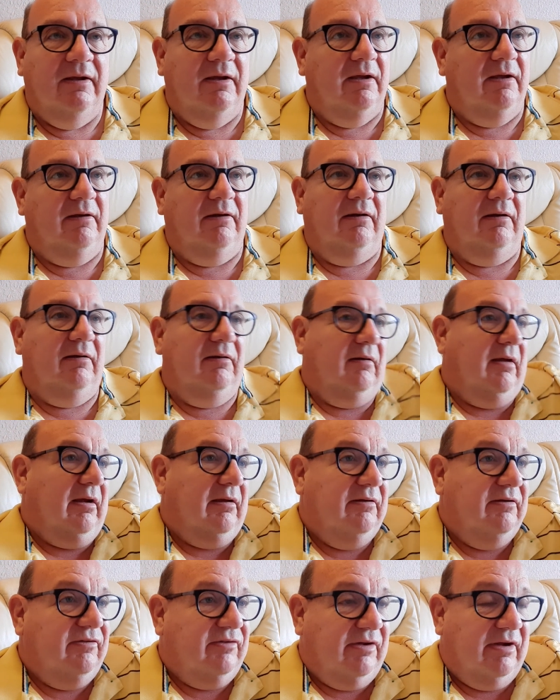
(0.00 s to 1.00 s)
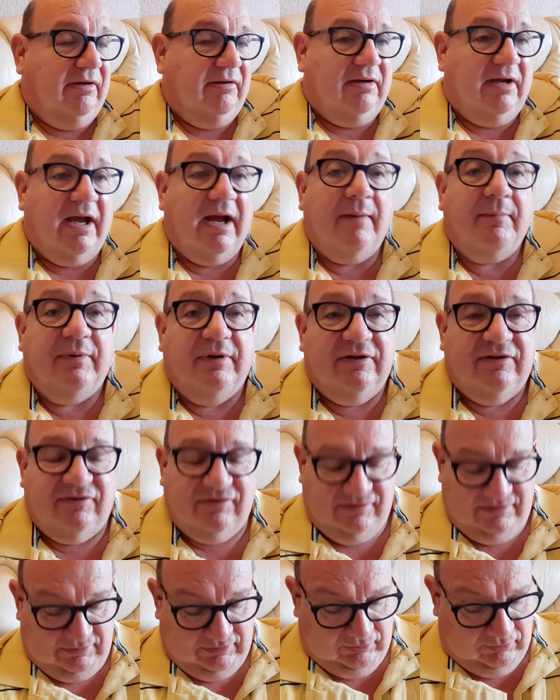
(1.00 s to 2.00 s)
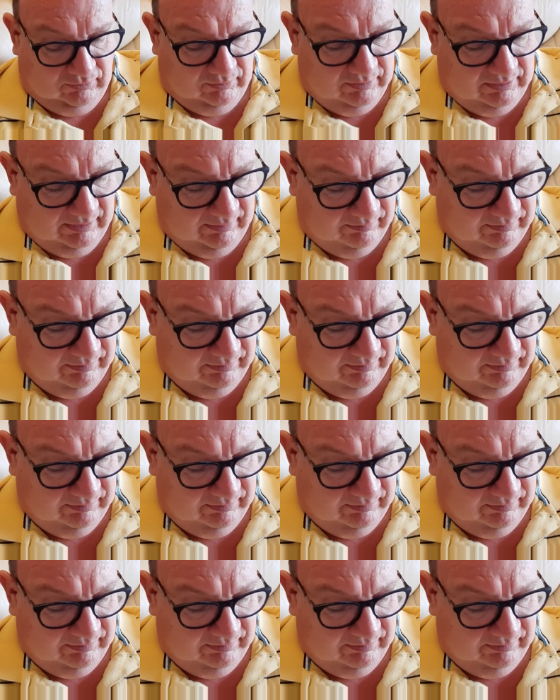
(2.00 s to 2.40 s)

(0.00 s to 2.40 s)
in his habits or a